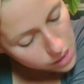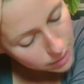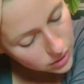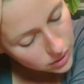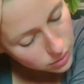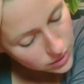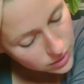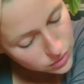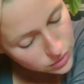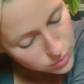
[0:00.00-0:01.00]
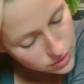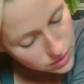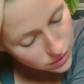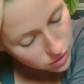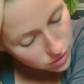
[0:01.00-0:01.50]
applicant applies for
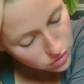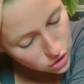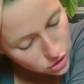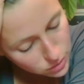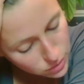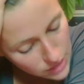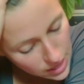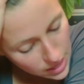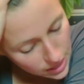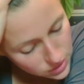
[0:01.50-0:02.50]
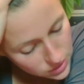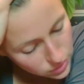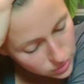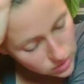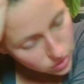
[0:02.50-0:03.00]
specific terms and
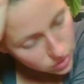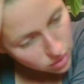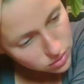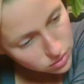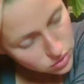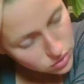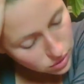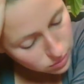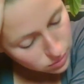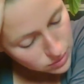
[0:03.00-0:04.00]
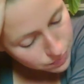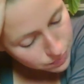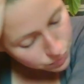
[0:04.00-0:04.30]
is granted credit on those terms,